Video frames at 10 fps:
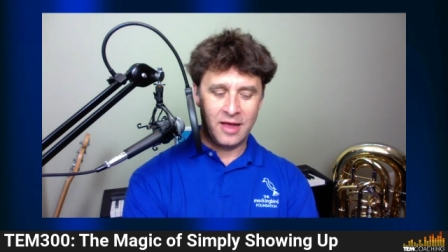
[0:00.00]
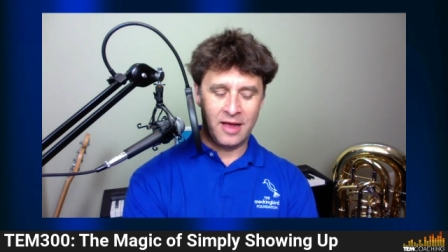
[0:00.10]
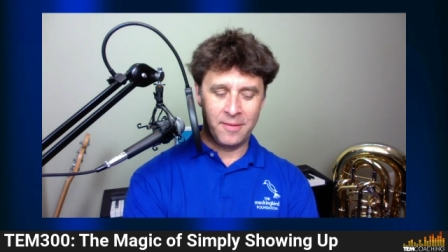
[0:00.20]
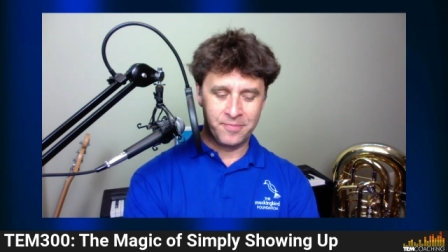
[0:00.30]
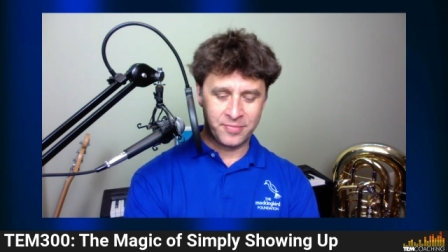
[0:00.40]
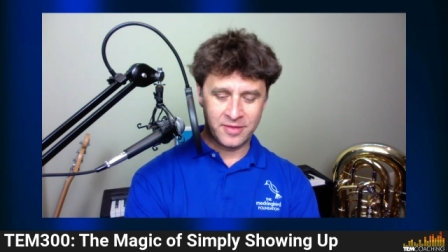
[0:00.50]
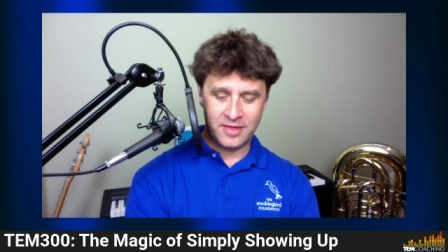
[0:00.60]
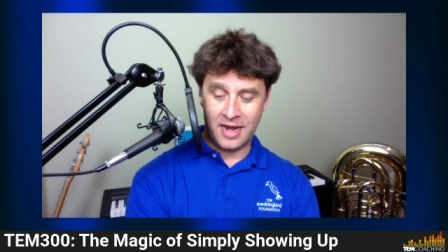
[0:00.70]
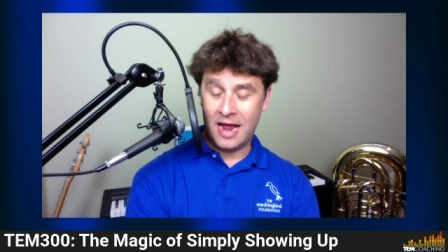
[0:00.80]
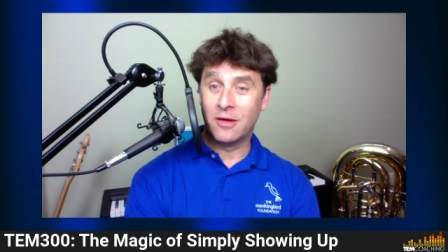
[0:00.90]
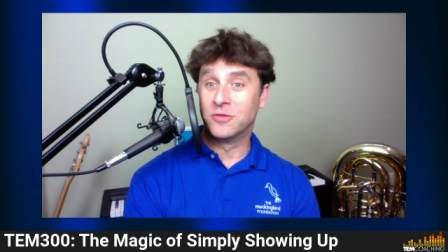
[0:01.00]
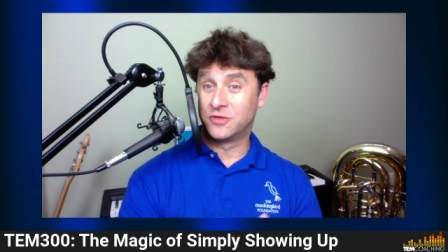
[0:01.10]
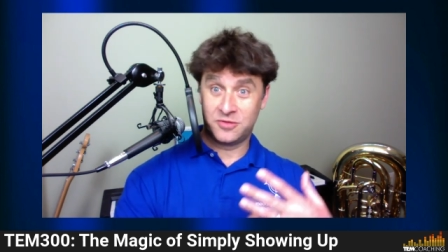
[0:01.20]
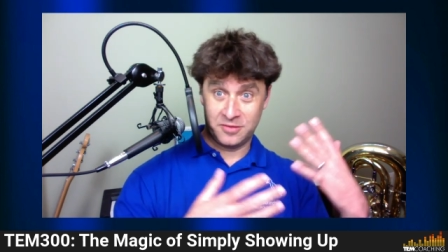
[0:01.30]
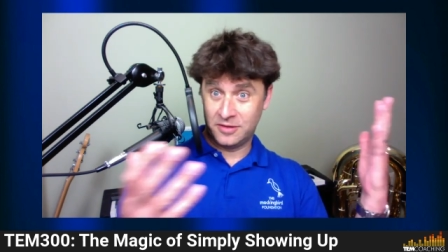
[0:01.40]
um, that I
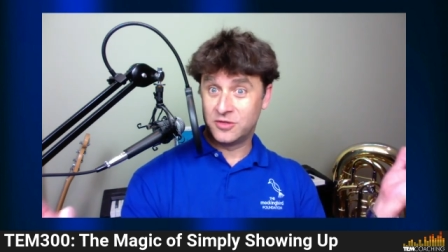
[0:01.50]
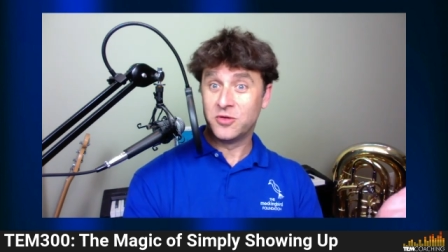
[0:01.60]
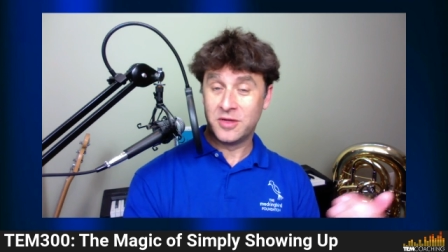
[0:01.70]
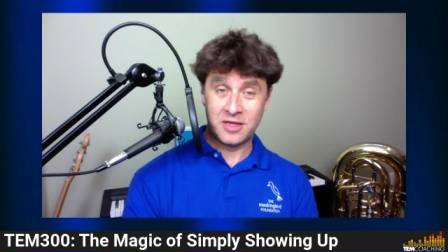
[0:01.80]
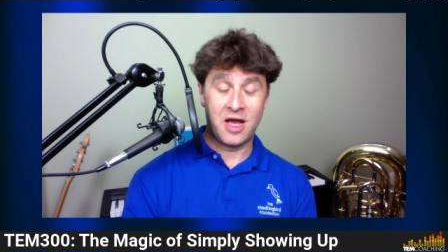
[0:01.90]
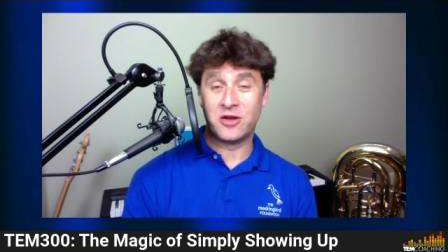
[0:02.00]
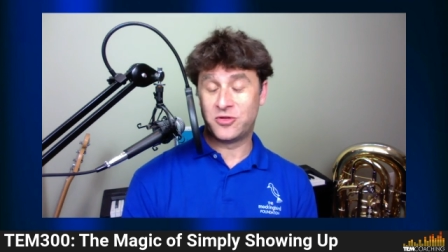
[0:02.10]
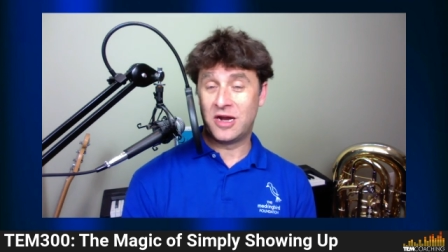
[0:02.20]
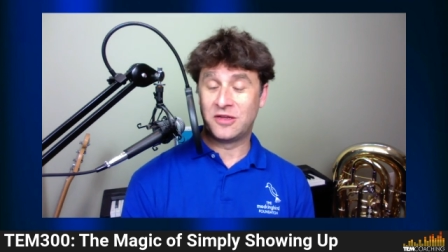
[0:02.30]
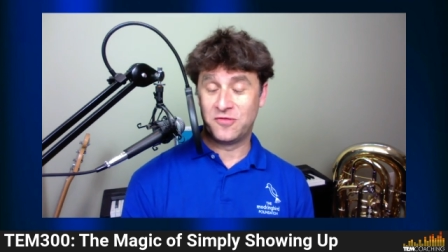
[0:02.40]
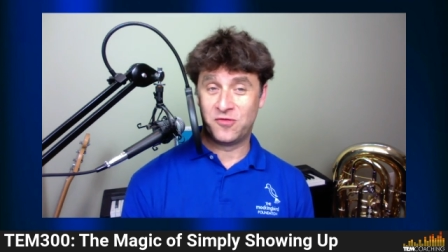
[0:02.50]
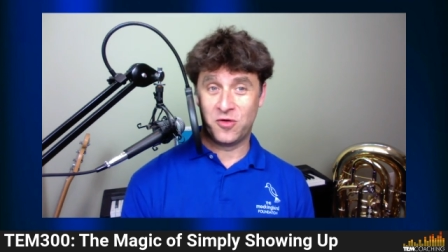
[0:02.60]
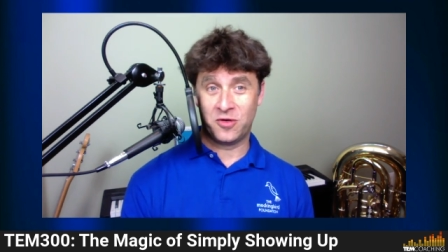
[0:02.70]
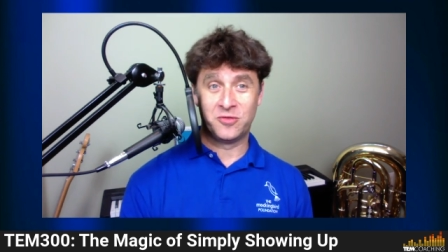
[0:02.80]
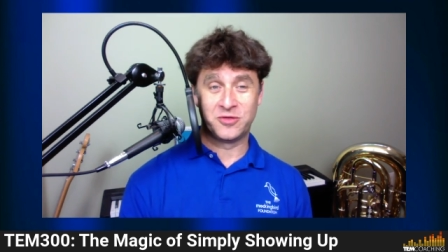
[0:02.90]
was doing the contracting
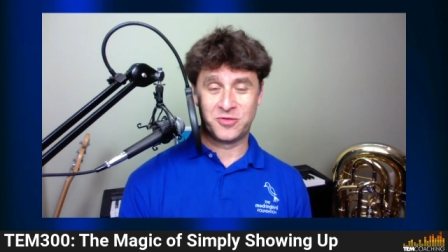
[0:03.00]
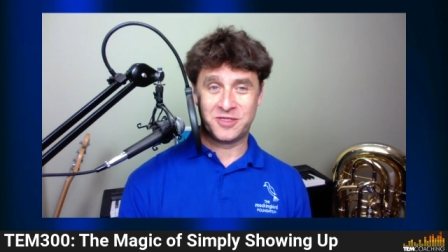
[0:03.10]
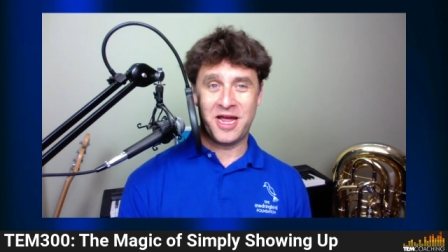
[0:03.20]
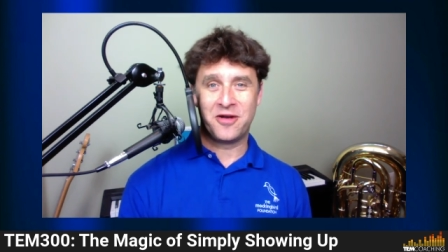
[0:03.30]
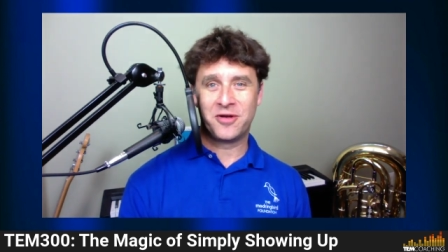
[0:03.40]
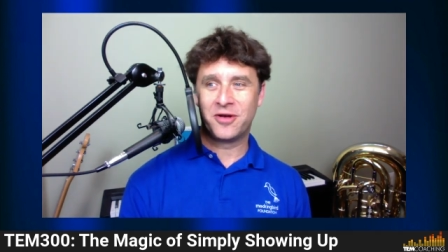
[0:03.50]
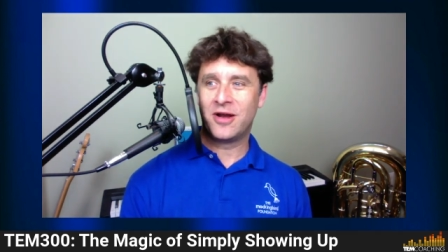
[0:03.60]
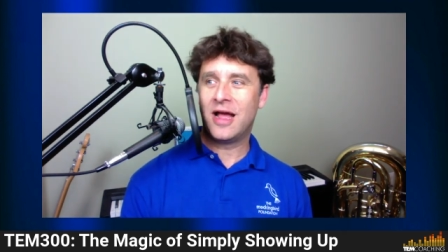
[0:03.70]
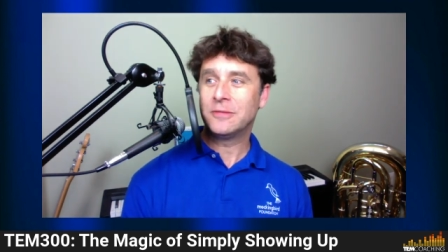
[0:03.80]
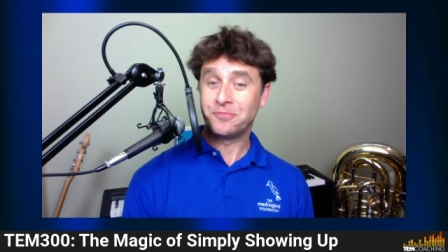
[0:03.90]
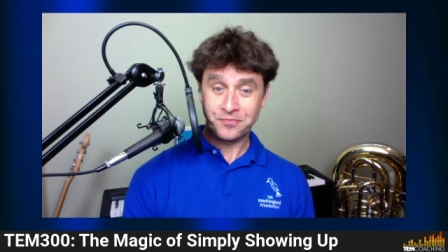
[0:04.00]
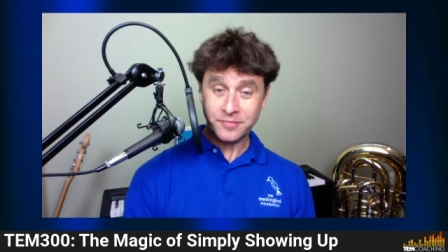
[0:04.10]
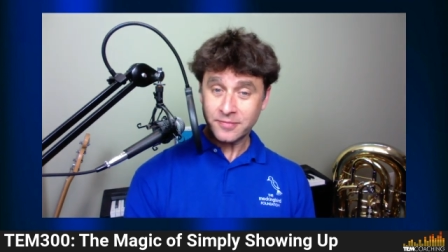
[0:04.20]
for was retiring or not.